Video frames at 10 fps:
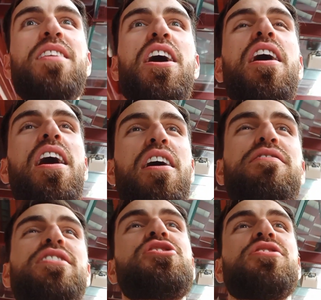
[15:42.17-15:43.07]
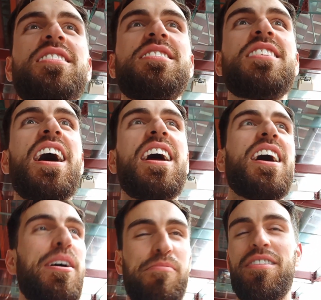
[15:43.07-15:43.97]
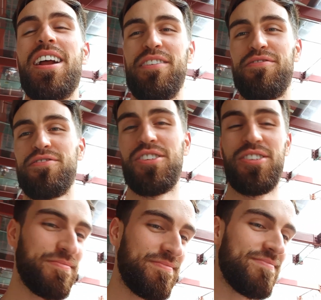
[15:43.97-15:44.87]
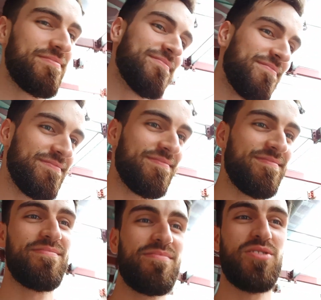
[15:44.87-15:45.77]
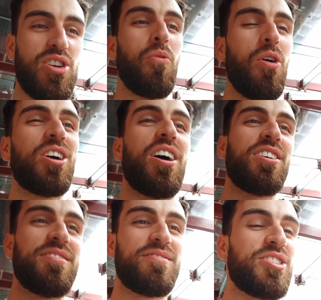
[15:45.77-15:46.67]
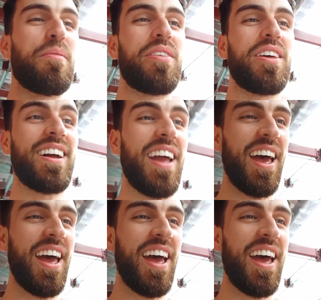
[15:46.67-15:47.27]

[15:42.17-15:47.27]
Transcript: officially say I'm ready to work on something again.